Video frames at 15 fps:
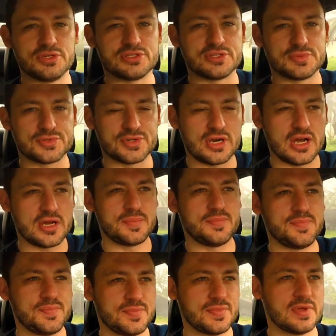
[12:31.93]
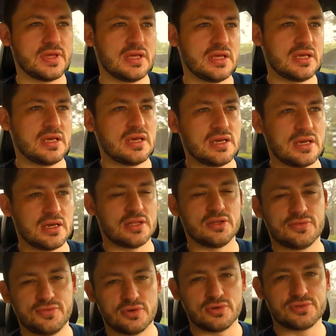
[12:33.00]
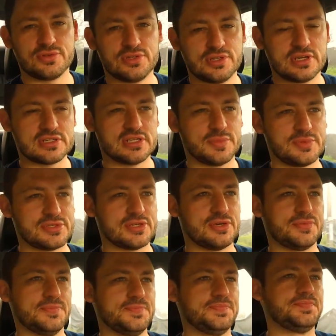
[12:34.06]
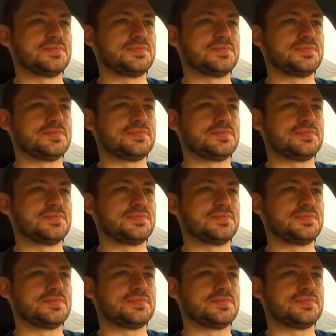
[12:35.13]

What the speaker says: Please subscribe, and look forward to the next episode.